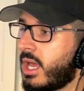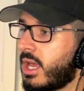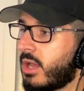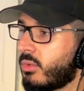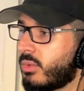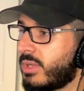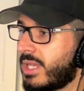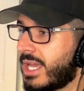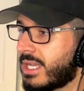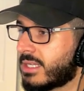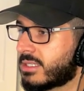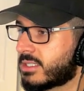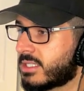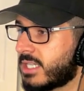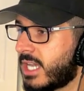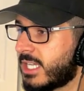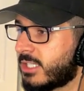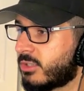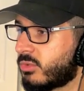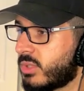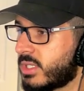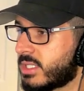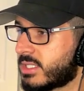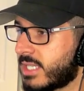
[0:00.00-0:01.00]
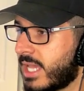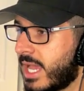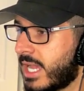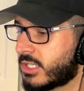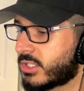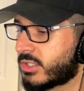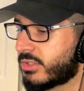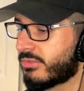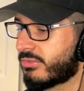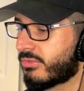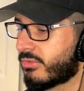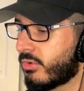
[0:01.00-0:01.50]
we had sideways
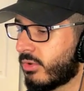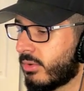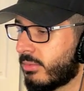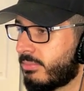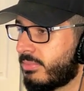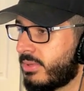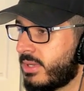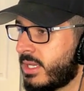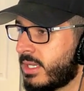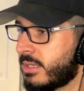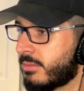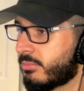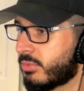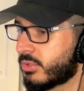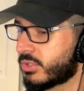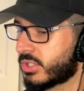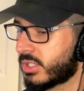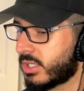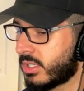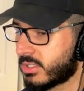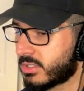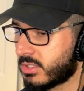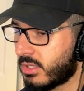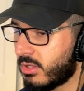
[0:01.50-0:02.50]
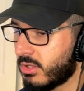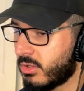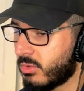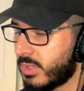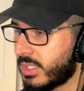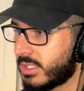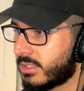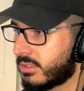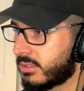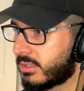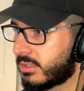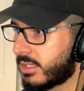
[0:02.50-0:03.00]
action for a bit, pushing us all the way
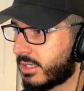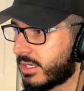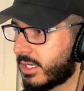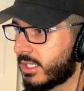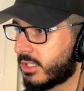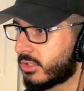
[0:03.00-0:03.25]
to today.